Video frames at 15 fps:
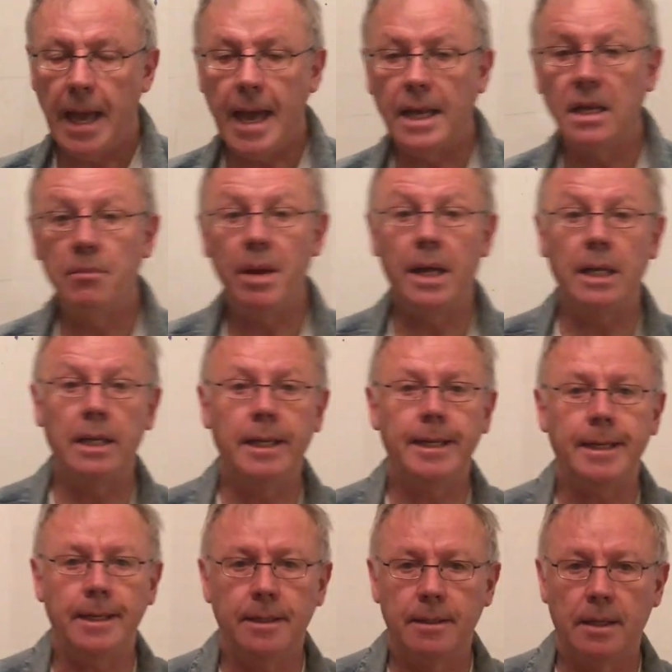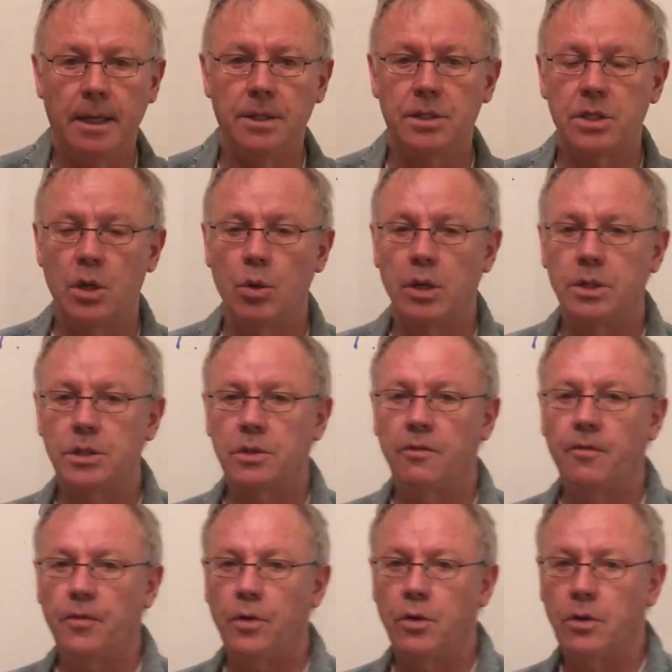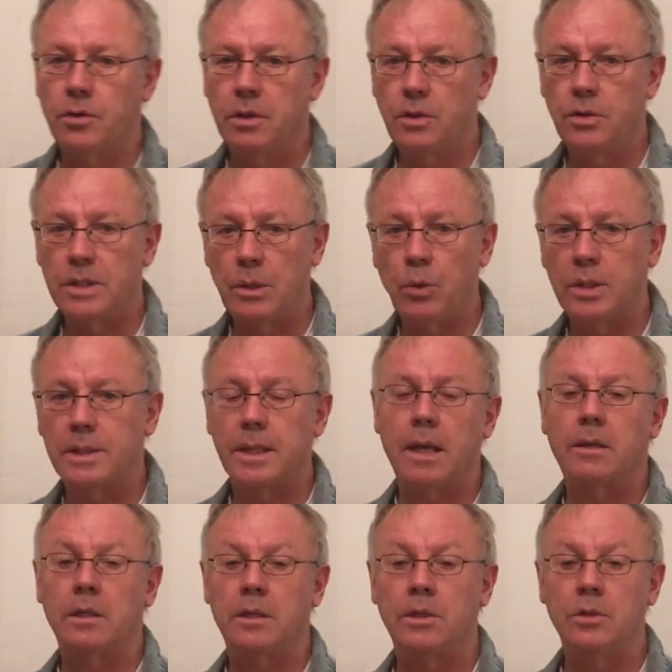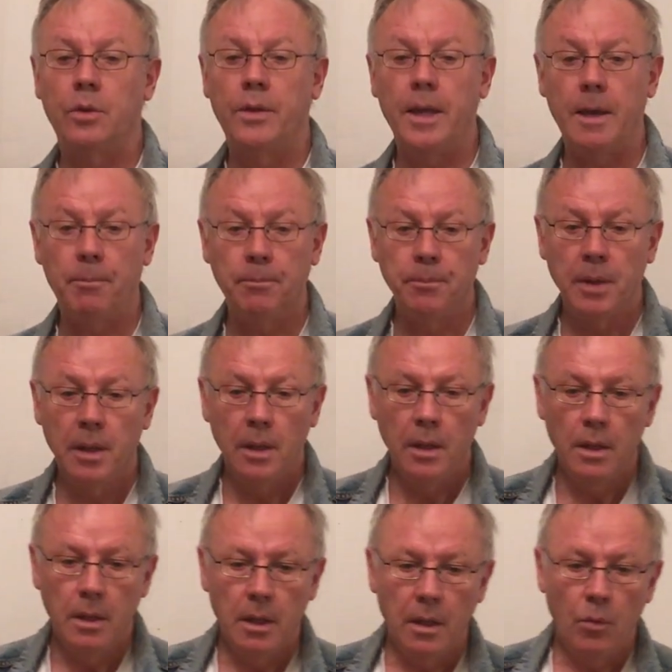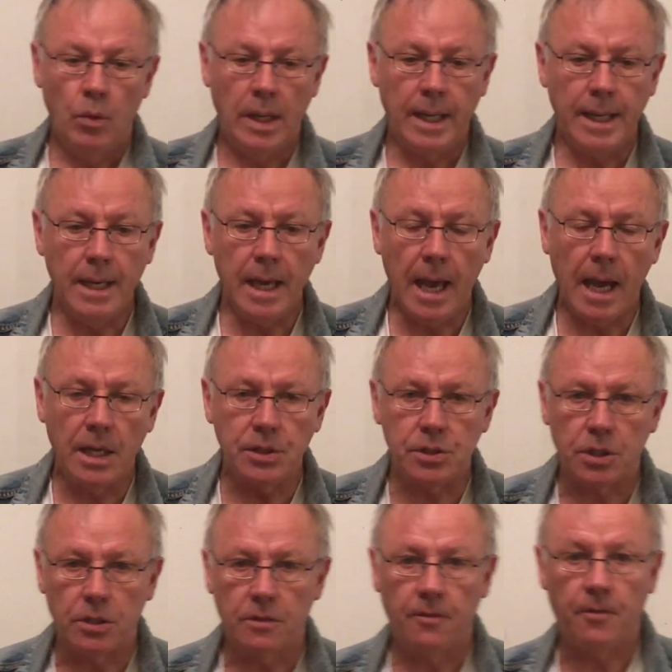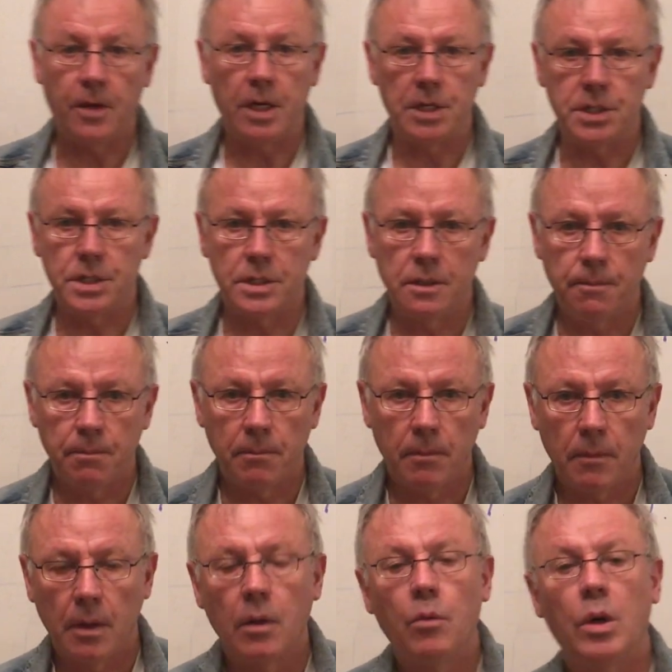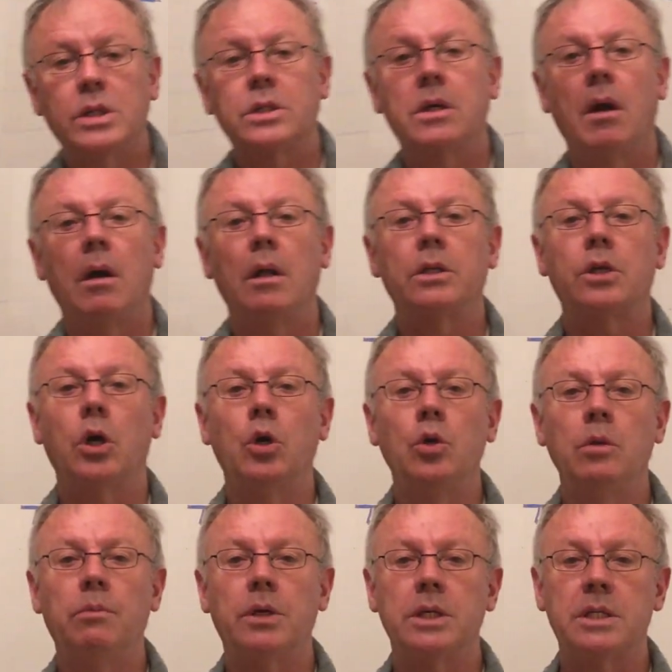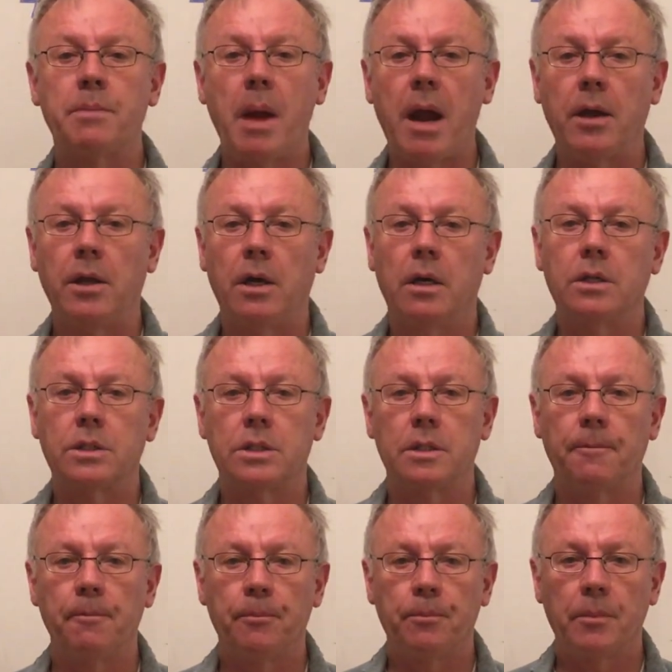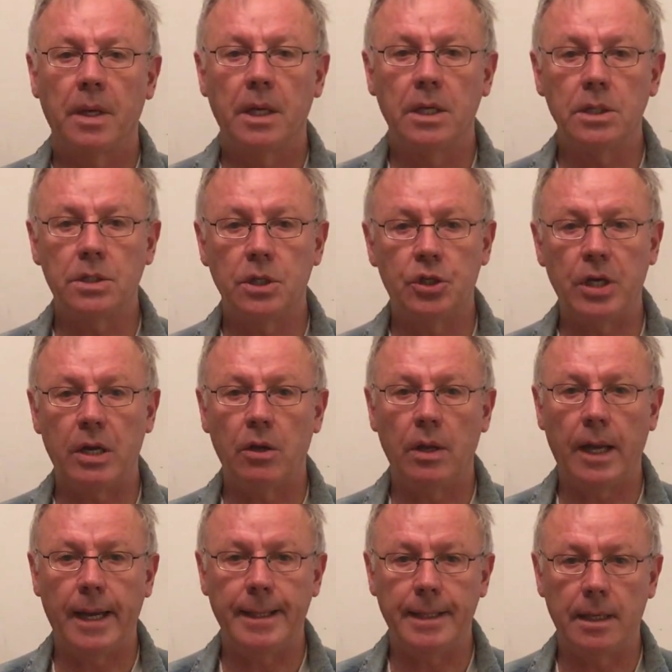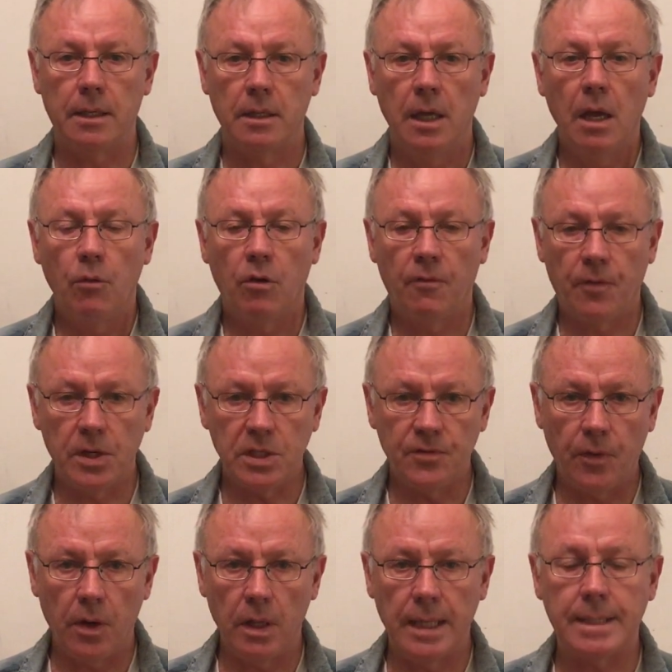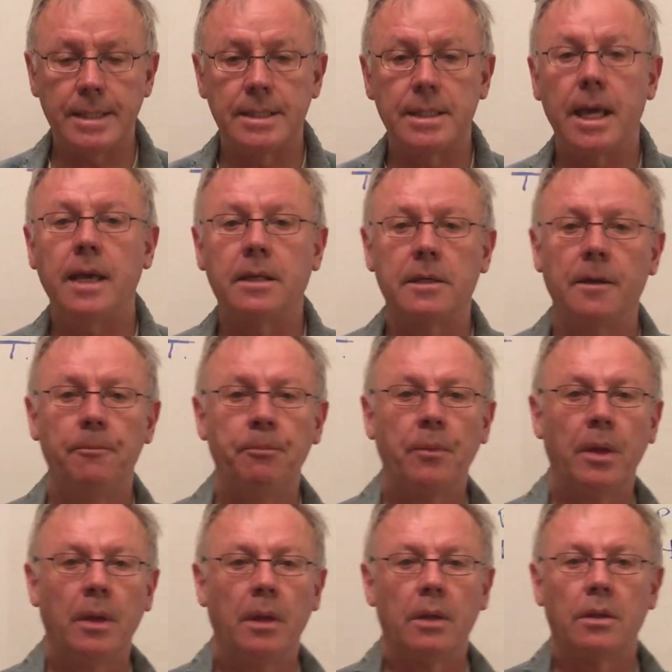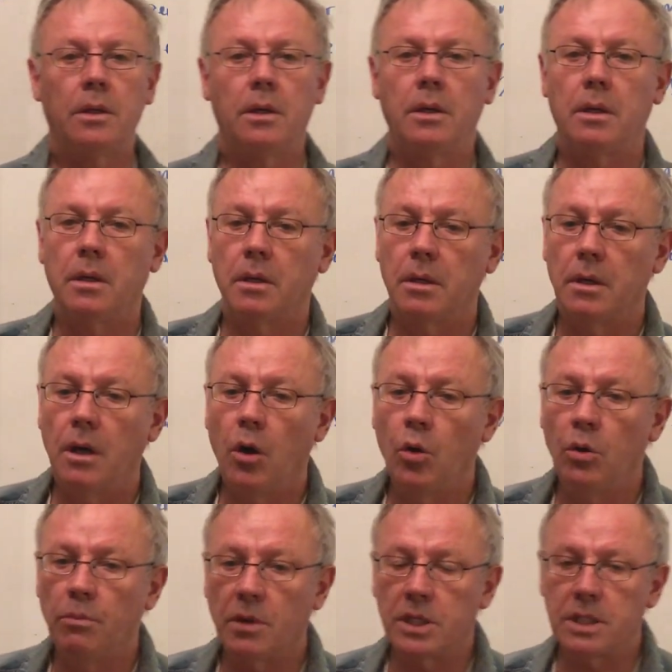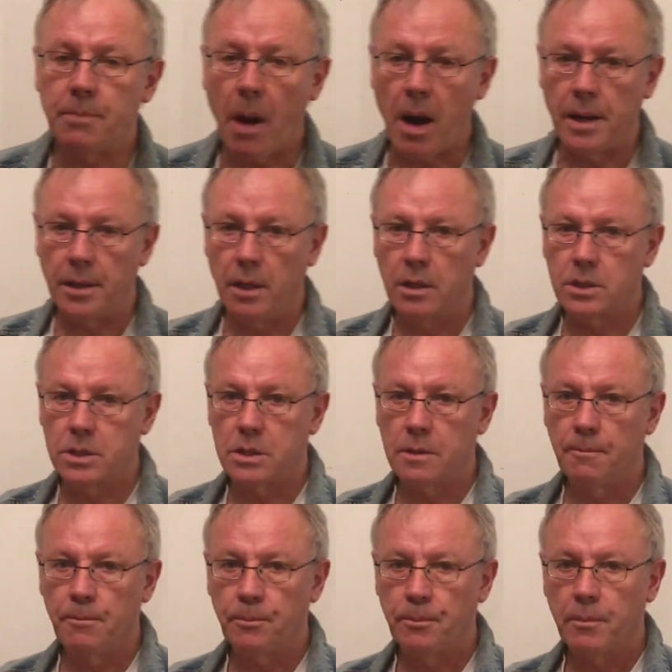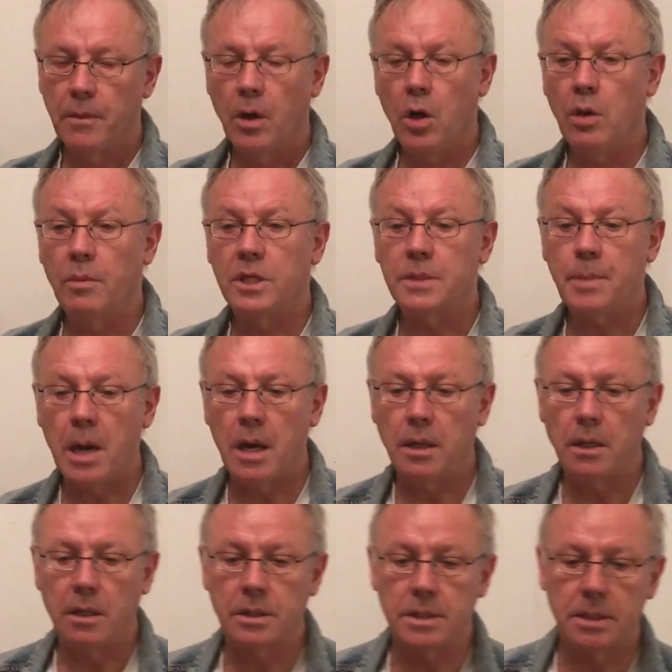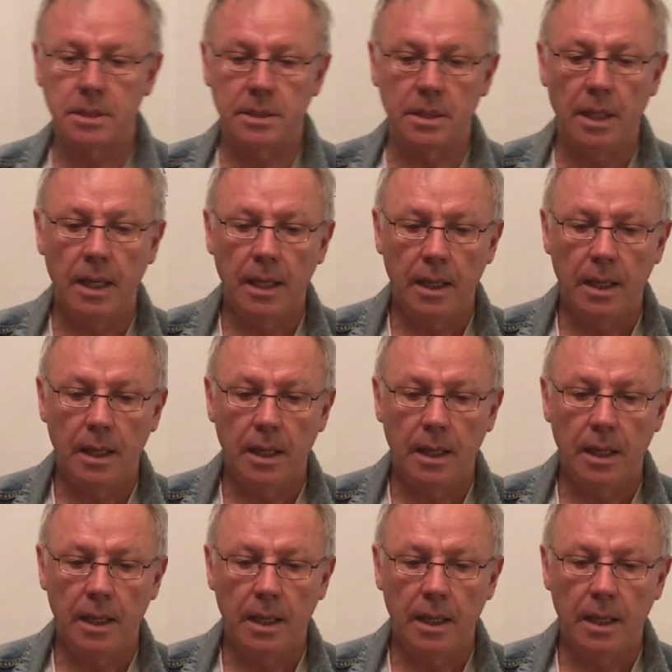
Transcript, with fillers: Annabel Lee, and so on and so forth. You say, what's that got to do with him? Well, he answered first what's called Olber's paradox. Here's the general idea. Well, first of all, let's state the Olber's paradox. Olber's paradox